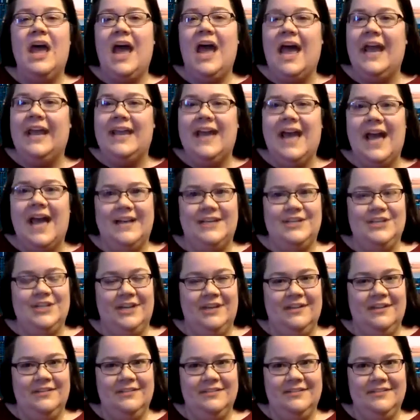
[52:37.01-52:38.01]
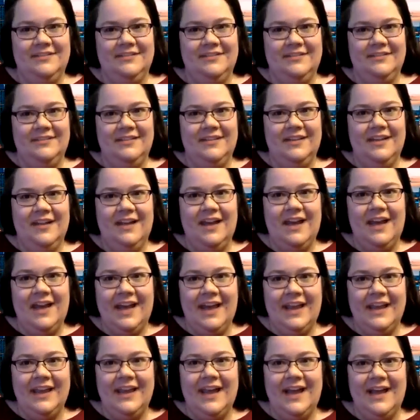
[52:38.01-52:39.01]
I got you.
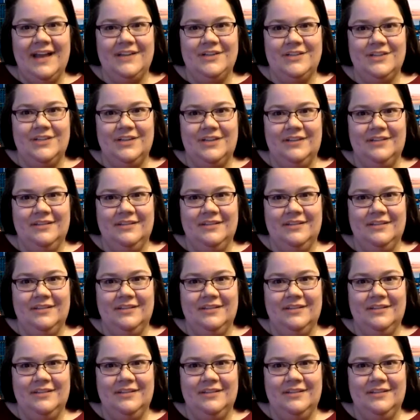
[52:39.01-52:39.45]
I got you.